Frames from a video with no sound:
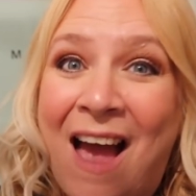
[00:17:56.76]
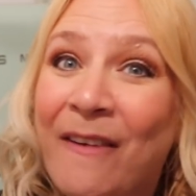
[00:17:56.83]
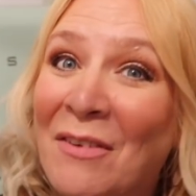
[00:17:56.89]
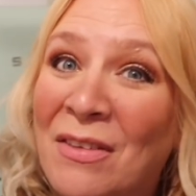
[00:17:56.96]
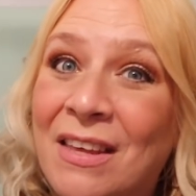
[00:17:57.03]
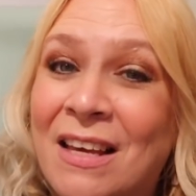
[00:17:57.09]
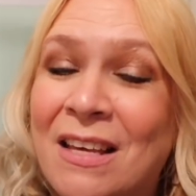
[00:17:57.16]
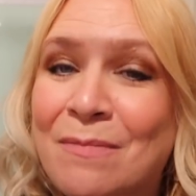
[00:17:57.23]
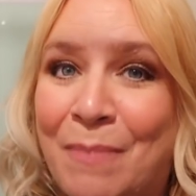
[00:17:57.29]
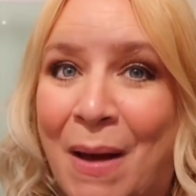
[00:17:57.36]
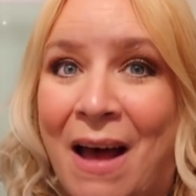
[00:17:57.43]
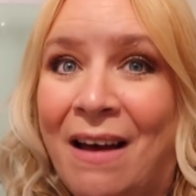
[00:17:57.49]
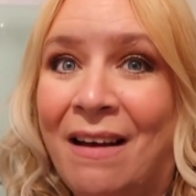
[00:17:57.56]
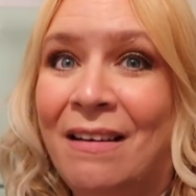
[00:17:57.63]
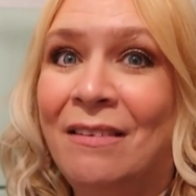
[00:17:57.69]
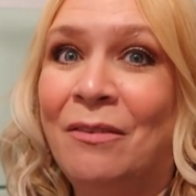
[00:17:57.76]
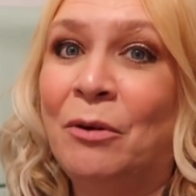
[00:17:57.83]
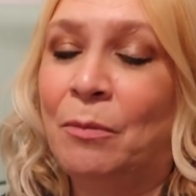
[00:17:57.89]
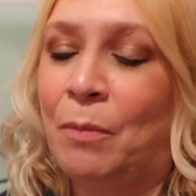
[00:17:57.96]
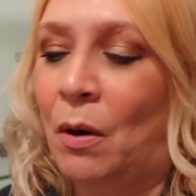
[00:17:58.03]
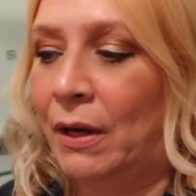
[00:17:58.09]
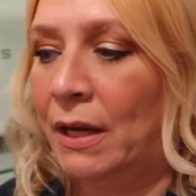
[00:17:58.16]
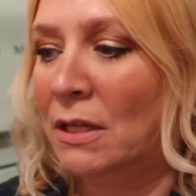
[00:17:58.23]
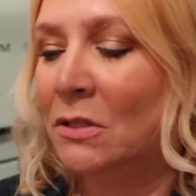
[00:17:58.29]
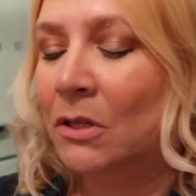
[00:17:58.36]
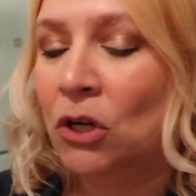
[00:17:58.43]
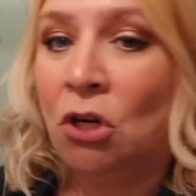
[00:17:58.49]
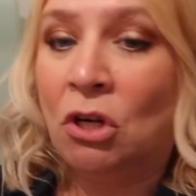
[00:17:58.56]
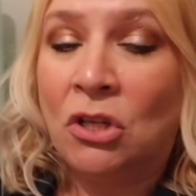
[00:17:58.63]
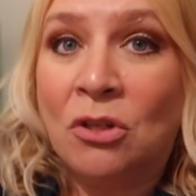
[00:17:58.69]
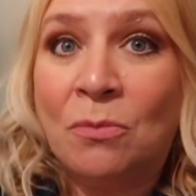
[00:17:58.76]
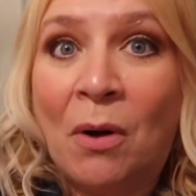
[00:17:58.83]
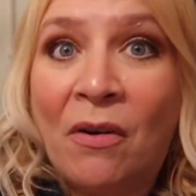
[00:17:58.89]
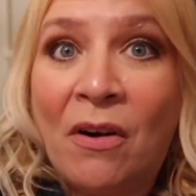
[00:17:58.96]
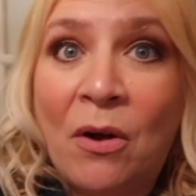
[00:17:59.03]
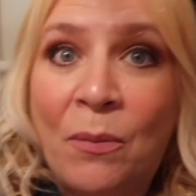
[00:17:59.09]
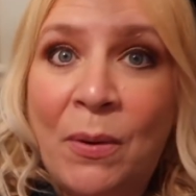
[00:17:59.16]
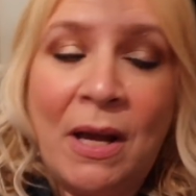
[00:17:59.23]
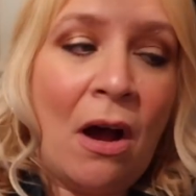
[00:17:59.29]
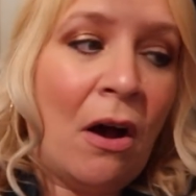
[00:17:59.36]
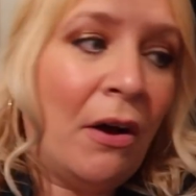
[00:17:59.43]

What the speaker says: Everything is better with pockets. Tomorrow we